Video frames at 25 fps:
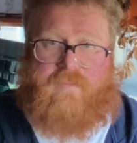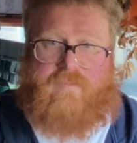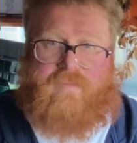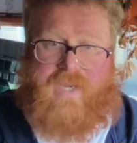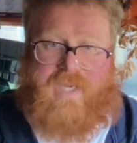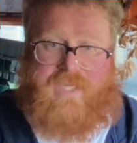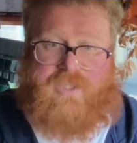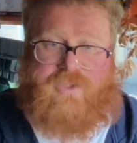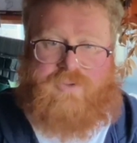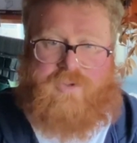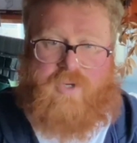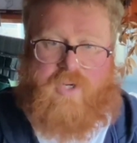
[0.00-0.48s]

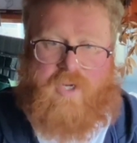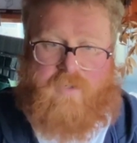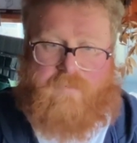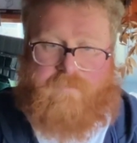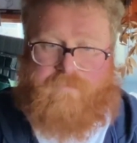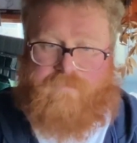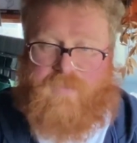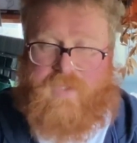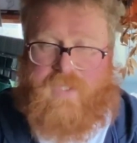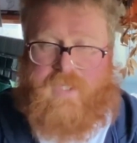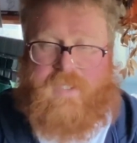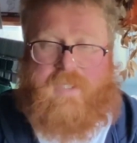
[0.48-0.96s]
Patreon
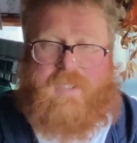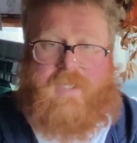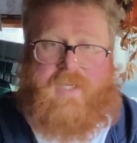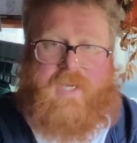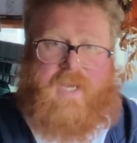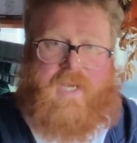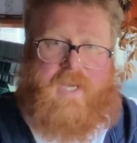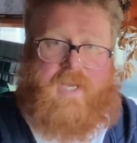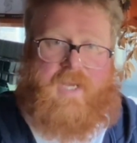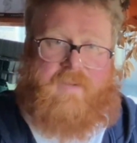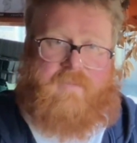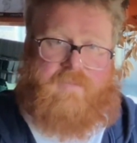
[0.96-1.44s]

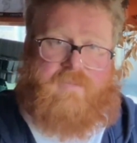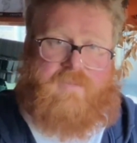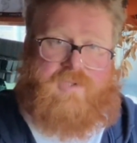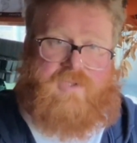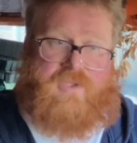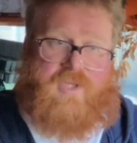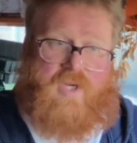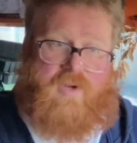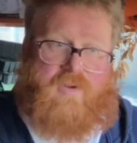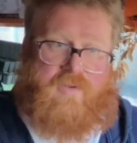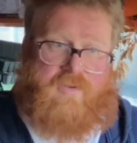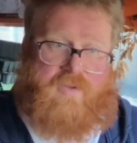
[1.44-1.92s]

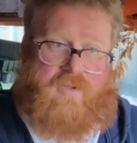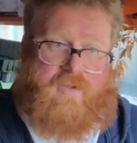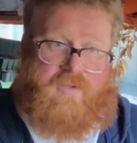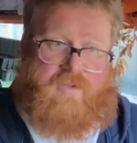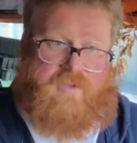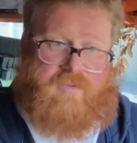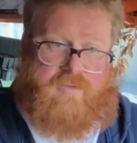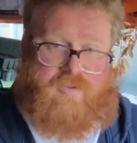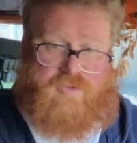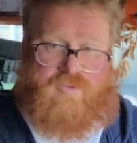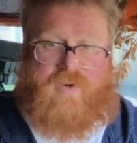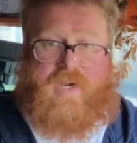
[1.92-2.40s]
so that the
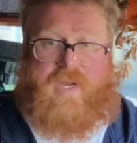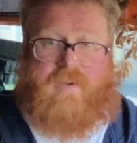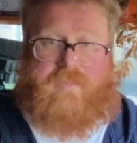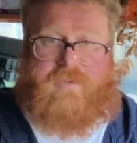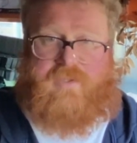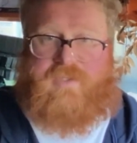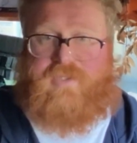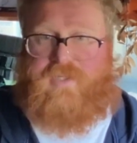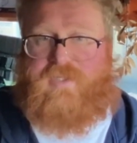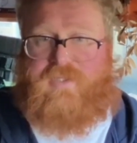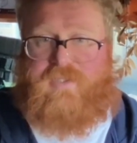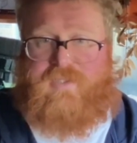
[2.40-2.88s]

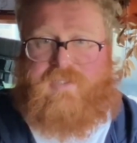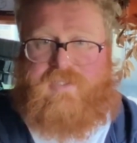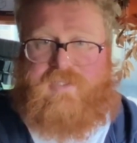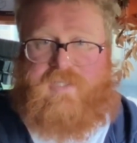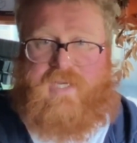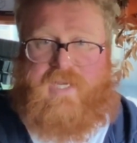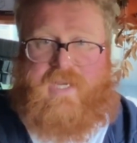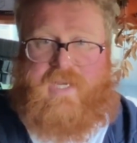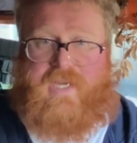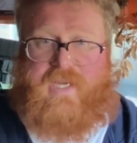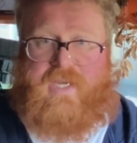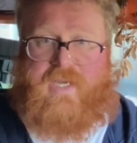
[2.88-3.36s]
subscribers can
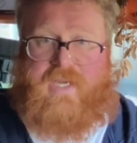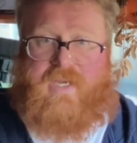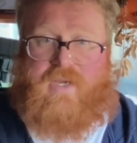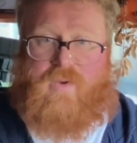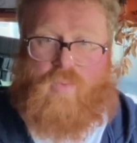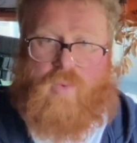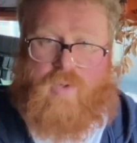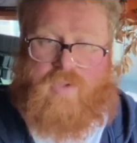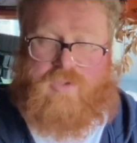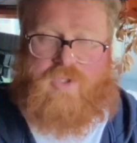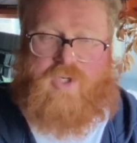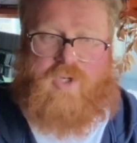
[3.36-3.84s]
see
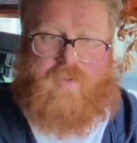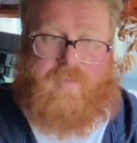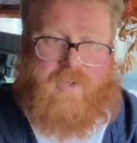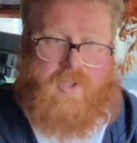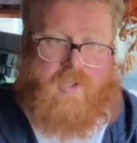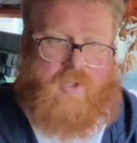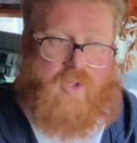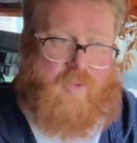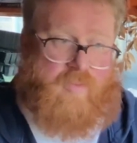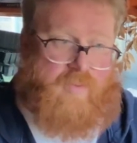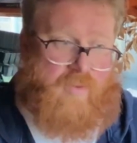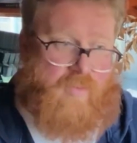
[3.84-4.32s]
what's
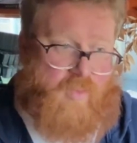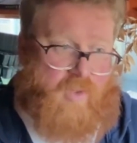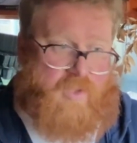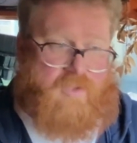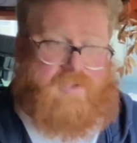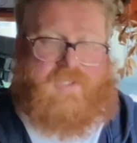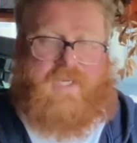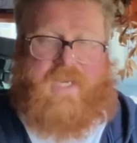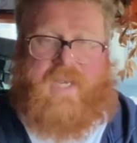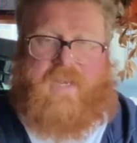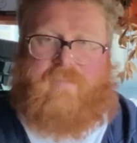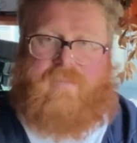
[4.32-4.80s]
coming up and what
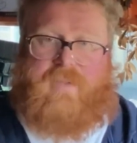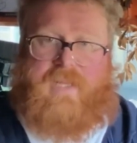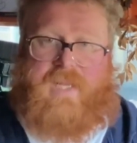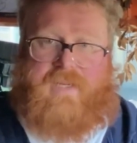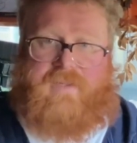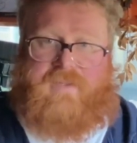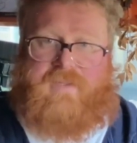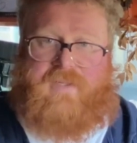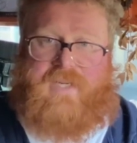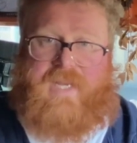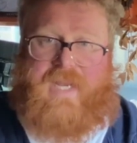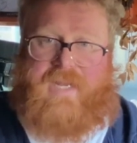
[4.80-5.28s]
to get
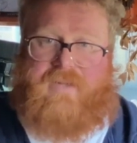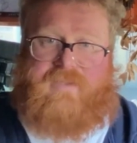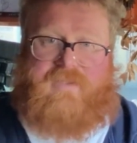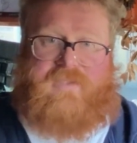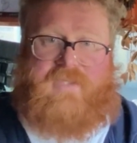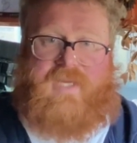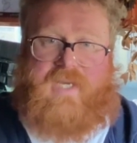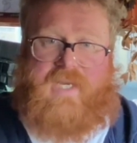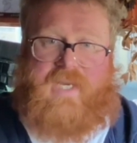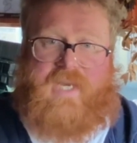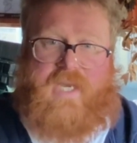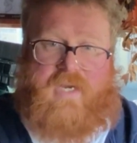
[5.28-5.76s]
planned and how to
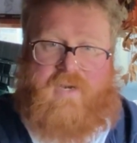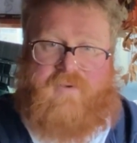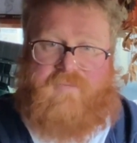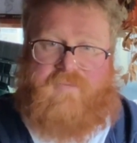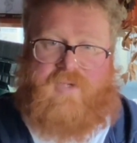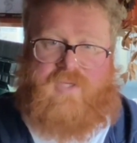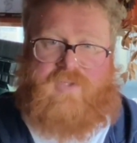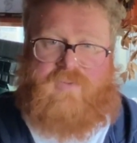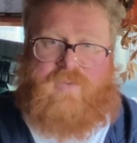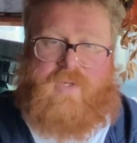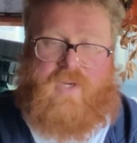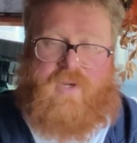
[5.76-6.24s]
take care of
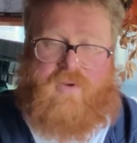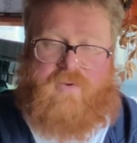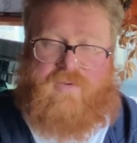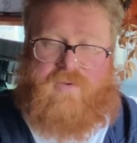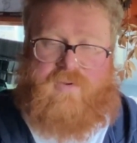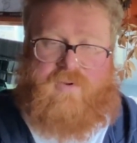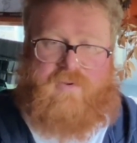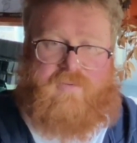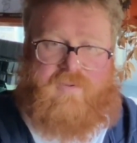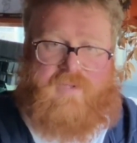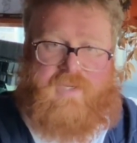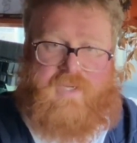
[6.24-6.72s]
it as we go
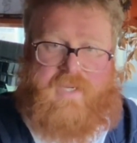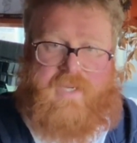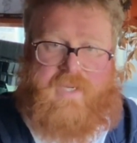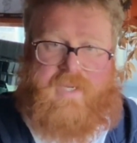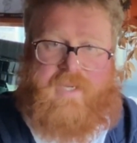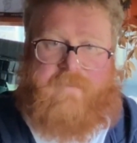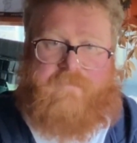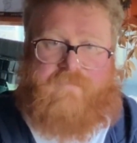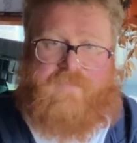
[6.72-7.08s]
through the year.